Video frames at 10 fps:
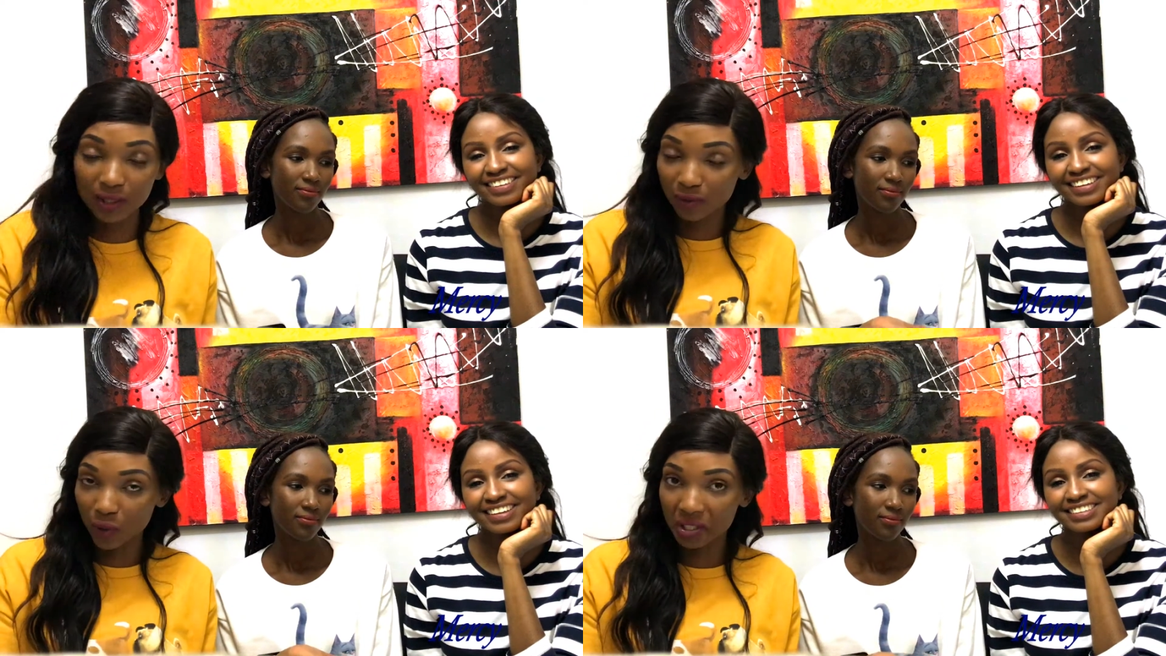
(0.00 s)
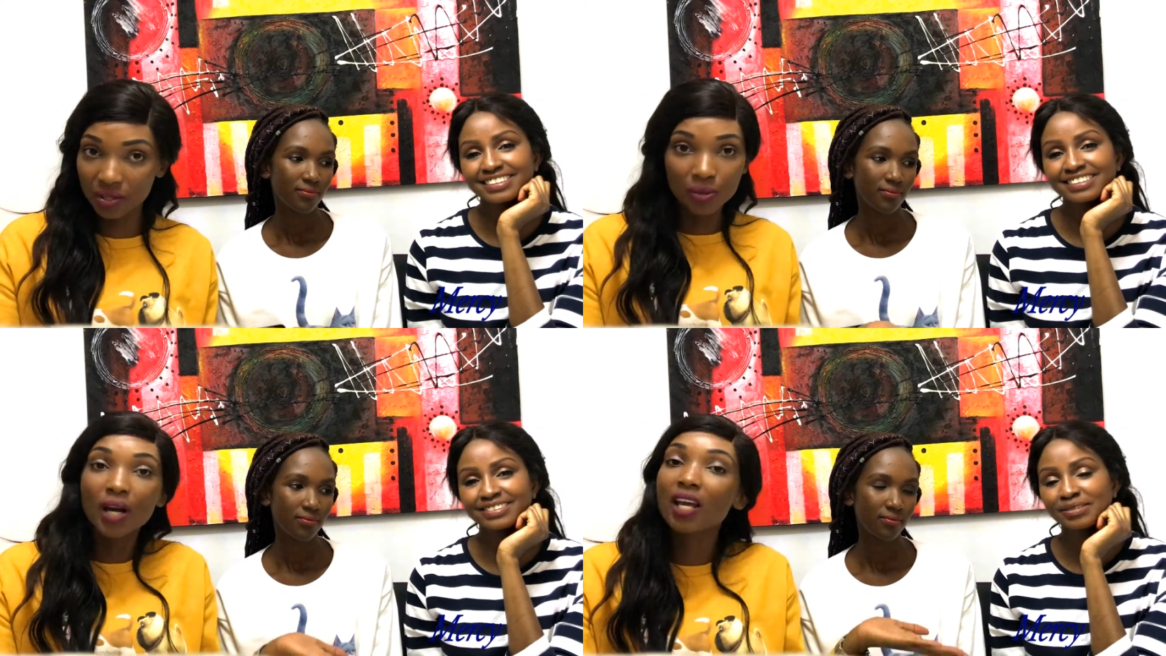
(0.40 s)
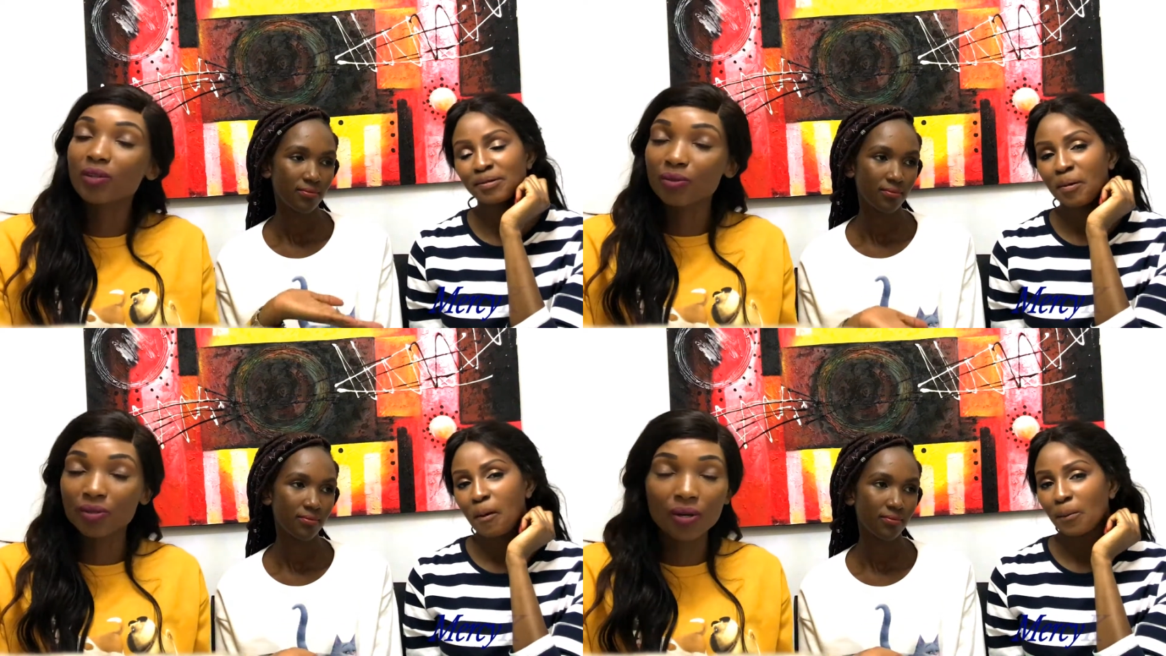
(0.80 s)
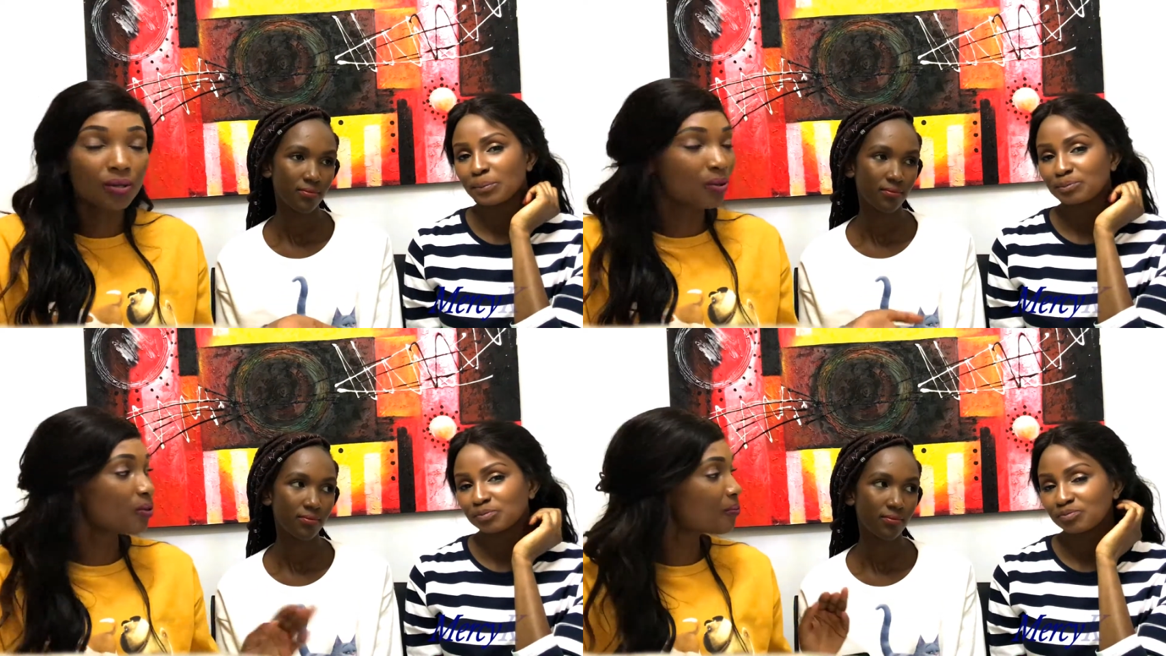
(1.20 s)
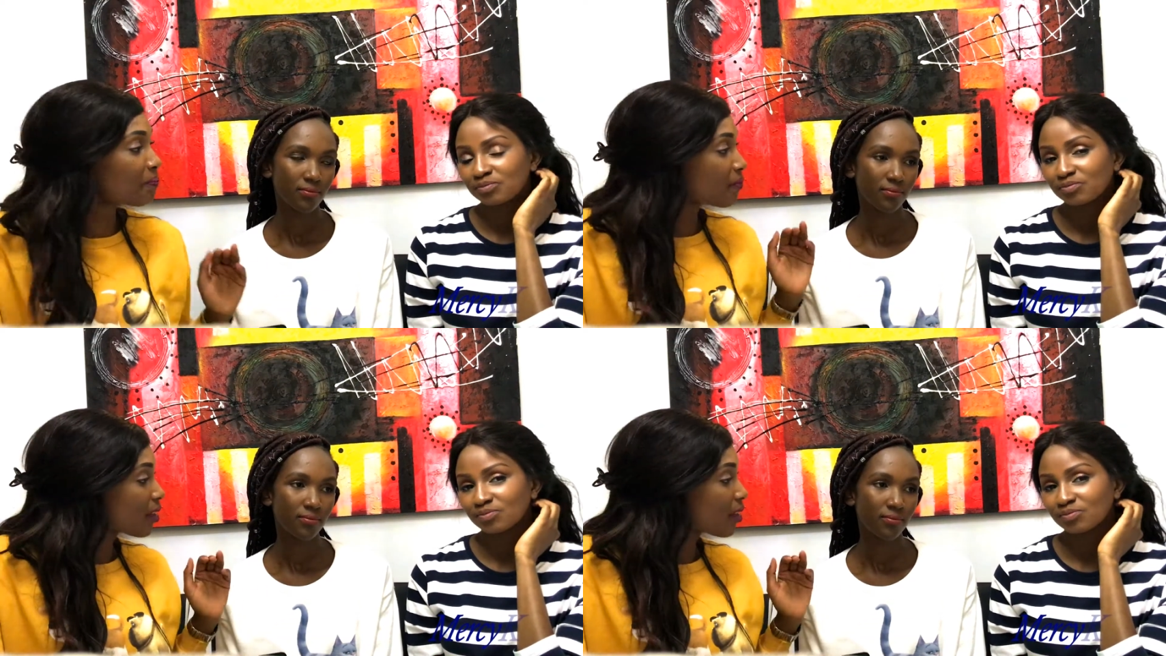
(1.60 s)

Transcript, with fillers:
Speaker 1: if you're new and you don't know.